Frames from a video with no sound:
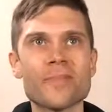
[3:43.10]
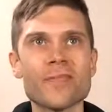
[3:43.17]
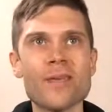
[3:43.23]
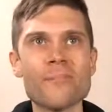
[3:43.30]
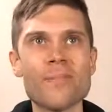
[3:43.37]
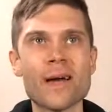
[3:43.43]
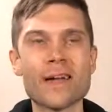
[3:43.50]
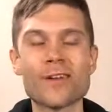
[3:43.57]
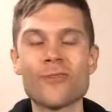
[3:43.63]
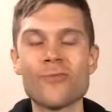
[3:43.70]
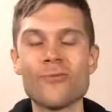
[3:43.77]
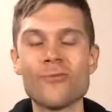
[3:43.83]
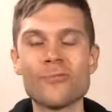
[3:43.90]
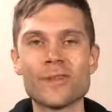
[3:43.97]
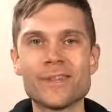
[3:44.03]
my
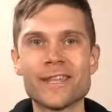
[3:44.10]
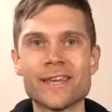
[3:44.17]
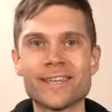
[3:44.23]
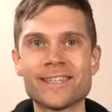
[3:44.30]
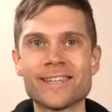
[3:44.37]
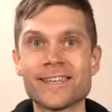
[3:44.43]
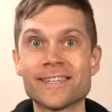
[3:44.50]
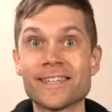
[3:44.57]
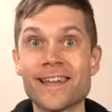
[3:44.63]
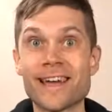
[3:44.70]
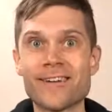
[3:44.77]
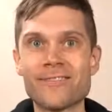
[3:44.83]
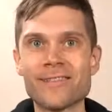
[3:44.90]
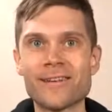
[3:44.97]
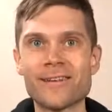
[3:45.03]
goal with this is
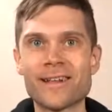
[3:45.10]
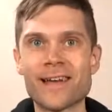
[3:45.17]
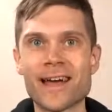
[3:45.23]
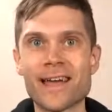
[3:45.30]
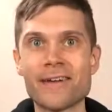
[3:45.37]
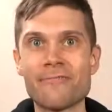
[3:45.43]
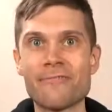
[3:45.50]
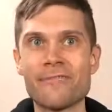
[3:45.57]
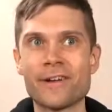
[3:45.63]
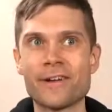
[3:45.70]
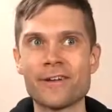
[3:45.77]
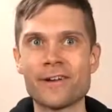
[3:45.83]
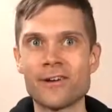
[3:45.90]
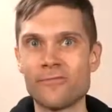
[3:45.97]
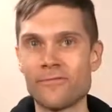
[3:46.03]
now that I've
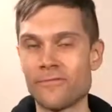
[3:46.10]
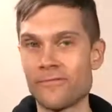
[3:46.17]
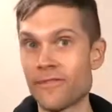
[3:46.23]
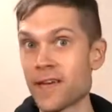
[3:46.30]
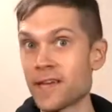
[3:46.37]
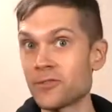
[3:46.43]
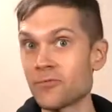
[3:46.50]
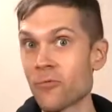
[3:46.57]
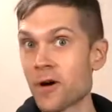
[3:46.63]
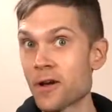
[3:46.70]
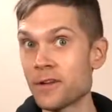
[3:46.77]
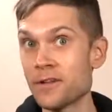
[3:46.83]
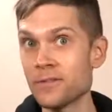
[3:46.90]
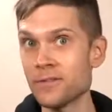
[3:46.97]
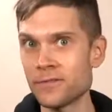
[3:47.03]
figured out phase
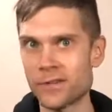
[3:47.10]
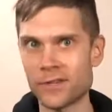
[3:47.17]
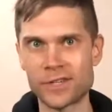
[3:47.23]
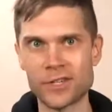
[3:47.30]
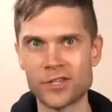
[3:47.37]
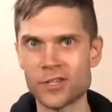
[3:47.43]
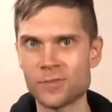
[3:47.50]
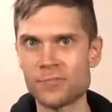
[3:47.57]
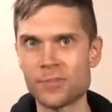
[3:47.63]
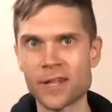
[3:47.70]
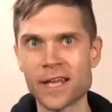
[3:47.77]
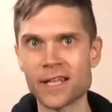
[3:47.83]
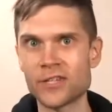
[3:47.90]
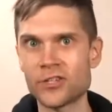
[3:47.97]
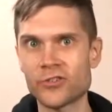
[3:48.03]
one, this is just
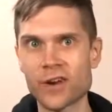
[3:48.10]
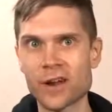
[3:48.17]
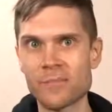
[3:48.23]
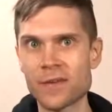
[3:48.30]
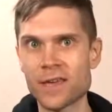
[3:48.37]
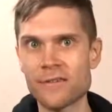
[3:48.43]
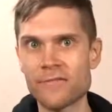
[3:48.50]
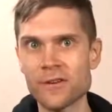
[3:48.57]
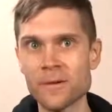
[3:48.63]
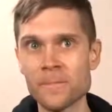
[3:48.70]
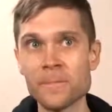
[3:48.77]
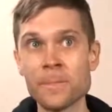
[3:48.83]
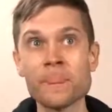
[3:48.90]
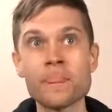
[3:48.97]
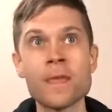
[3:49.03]
plain straight up kefir.
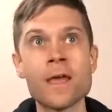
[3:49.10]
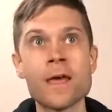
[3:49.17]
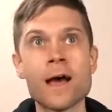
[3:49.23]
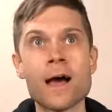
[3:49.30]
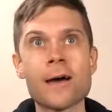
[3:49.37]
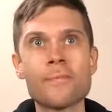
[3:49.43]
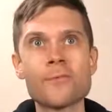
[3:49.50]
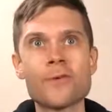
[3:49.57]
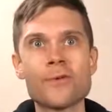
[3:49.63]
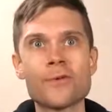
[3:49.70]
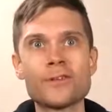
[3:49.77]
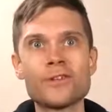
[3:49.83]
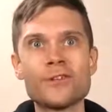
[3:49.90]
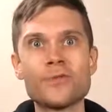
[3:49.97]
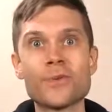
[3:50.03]
I'm going
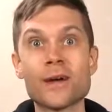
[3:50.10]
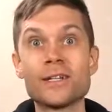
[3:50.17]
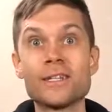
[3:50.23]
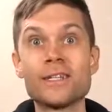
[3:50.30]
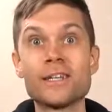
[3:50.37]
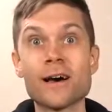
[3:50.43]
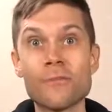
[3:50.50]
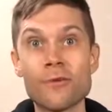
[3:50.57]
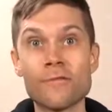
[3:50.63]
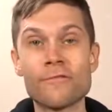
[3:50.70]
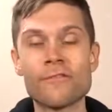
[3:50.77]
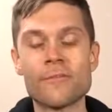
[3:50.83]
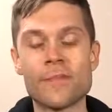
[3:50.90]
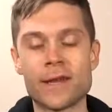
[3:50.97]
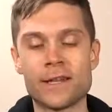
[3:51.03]
to do a double
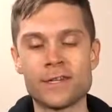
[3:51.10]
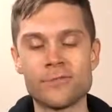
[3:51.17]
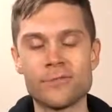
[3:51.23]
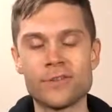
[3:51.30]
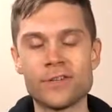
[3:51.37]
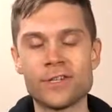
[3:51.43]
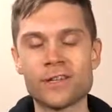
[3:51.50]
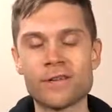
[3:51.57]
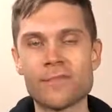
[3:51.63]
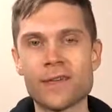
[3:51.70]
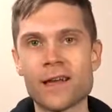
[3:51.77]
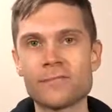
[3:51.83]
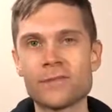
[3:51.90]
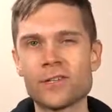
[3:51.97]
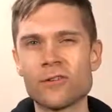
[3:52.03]
ferment, which is something
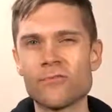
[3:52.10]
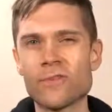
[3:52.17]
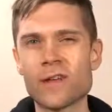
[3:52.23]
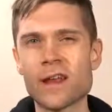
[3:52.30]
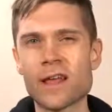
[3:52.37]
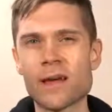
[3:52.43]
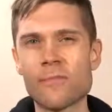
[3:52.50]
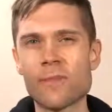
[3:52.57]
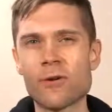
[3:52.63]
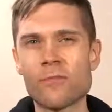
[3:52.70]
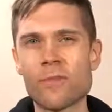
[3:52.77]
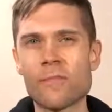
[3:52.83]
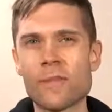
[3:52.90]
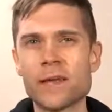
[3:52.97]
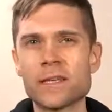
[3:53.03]
I'm still reading about.
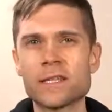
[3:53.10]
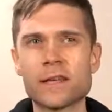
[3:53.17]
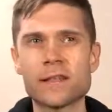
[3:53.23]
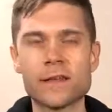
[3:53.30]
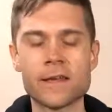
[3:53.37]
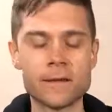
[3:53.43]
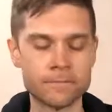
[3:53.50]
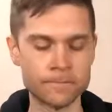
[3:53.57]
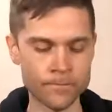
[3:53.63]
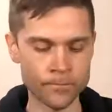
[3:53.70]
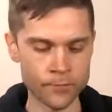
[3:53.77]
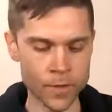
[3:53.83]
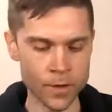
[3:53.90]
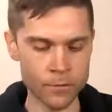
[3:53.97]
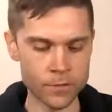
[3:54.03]
But basically,
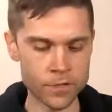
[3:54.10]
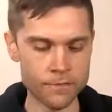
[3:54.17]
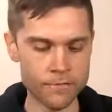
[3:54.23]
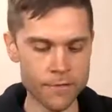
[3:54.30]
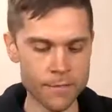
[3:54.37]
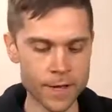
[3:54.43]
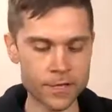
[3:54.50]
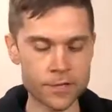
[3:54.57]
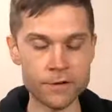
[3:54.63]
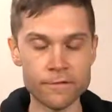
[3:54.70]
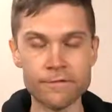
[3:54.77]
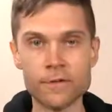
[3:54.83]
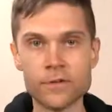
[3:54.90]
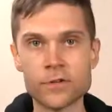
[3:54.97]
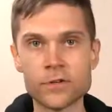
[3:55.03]
once you ferment your
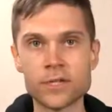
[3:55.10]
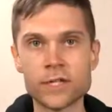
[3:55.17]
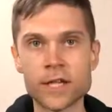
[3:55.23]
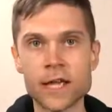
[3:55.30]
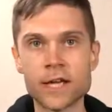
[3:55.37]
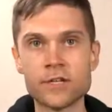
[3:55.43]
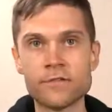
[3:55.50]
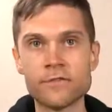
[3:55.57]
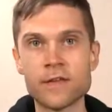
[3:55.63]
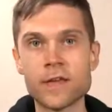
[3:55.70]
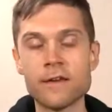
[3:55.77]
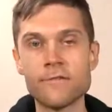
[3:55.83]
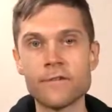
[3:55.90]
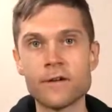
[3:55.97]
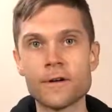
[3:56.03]
first stage of
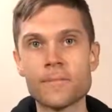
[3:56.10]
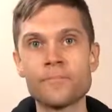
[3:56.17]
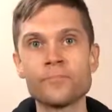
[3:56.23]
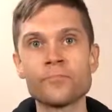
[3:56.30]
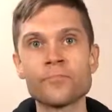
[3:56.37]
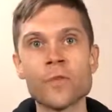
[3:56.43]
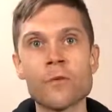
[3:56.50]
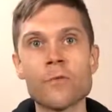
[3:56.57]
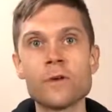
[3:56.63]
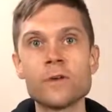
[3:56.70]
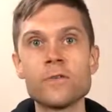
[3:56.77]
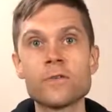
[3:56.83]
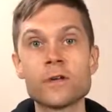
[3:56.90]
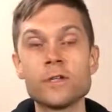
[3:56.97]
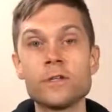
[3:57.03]
kefir, what you
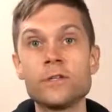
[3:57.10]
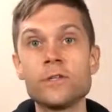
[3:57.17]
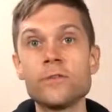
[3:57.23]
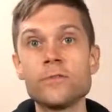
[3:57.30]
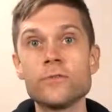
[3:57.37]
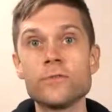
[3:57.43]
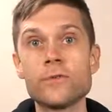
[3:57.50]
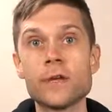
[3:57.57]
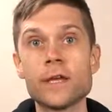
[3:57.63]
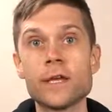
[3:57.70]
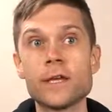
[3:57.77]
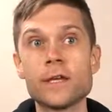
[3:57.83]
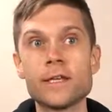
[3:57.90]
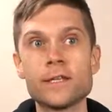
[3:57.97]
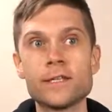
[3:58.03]
can do
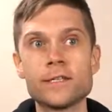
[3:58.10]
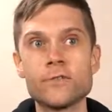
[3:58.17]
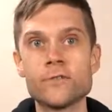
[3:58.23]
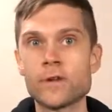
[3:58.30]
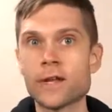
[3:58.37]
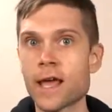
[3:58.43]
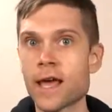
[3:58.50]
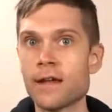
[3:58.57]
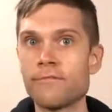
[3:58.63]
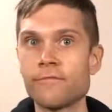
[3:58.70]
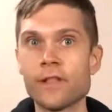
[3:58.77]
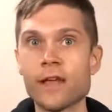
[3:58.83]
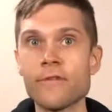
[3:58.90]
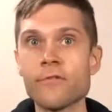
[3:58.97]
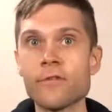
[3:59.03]
is you can add
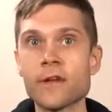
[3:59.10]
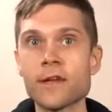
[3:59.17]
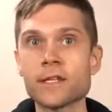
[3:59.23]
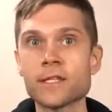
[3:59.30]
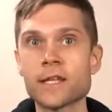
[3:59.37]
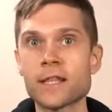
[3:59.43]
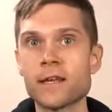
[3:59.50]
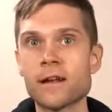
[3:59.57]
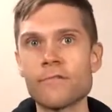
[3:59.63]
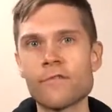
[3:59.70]
flavorings and let it